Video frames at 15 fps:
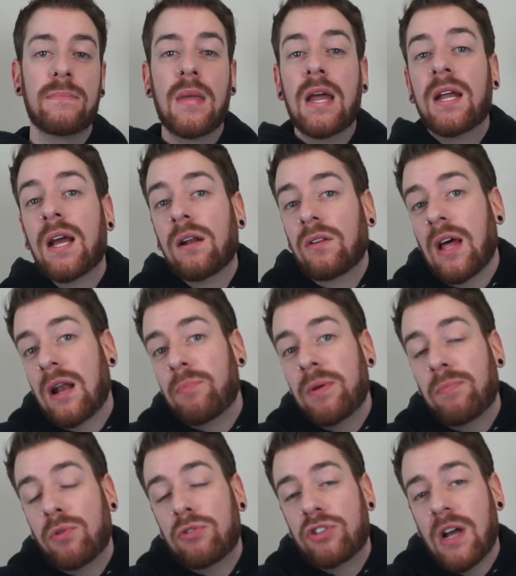And again, a lot of
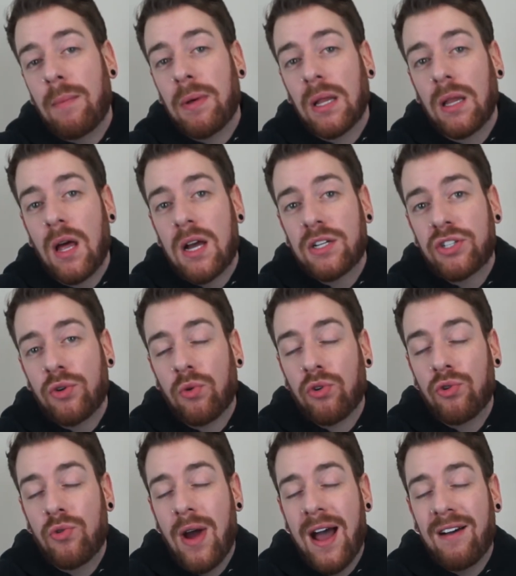people who shop at Lush or
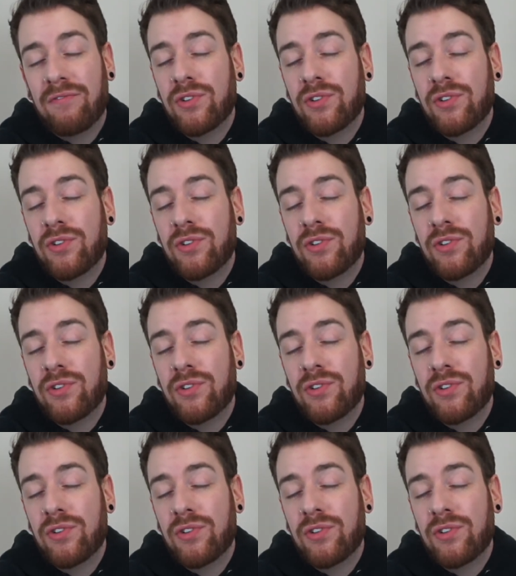who have